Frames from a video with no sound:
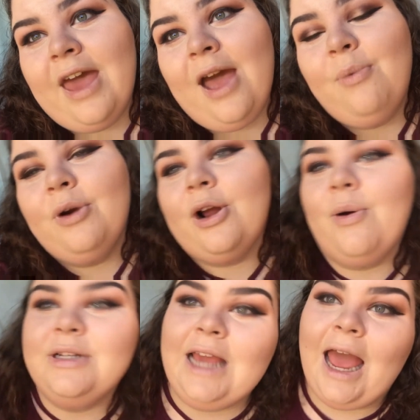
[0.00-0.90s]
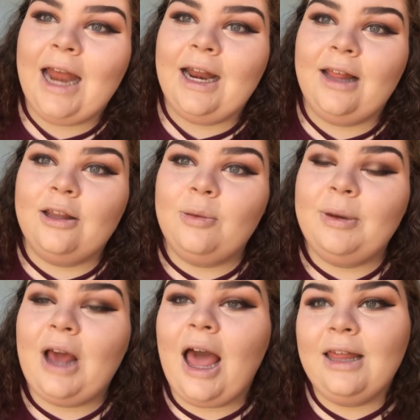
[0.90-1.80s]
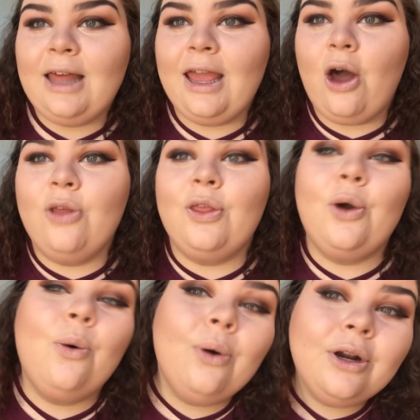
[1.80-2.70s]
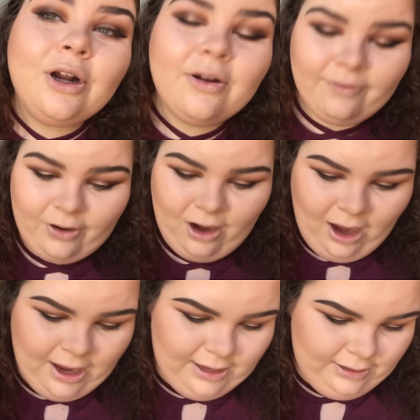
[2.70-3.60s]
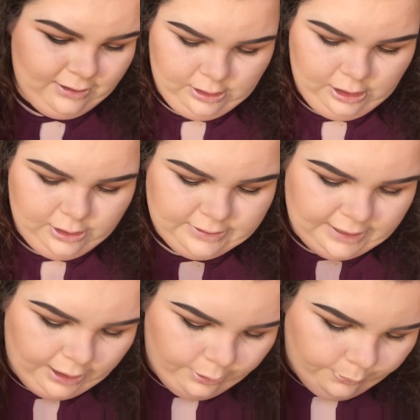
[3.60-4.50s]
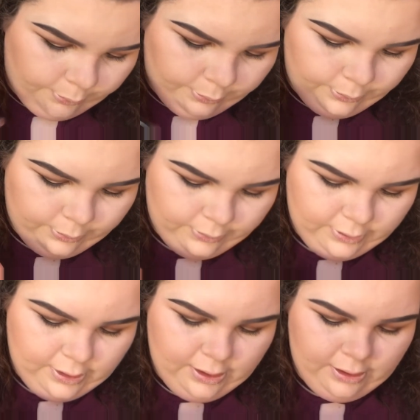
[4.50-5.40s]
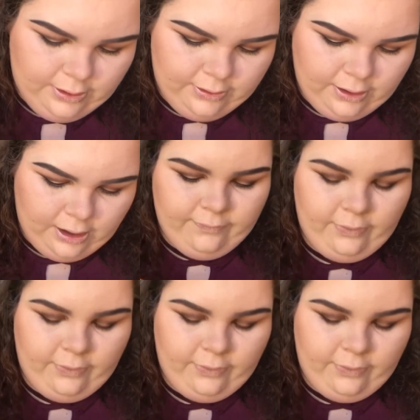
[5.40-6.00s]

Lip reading: that, we're going to add a little bit of highlight on the corner of our eye using the